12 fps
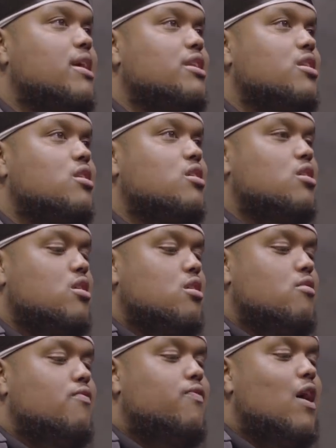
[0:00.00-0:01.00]
man.
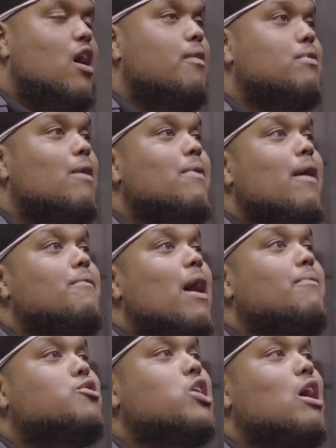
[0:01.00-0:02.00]
Um, I'm, I'm,
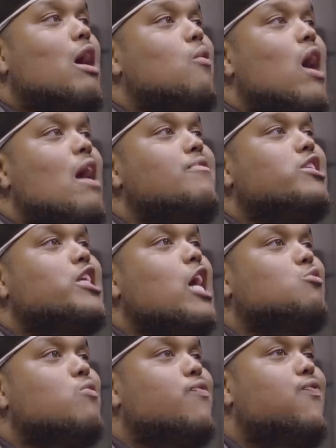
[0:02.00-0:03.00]
I'm ch having
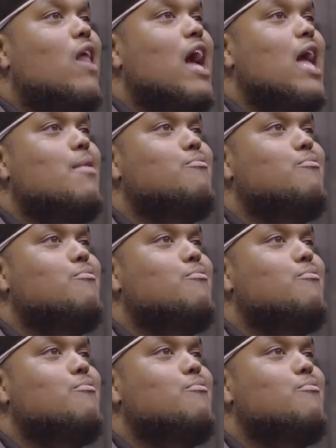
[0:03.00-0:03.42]
chats with Fly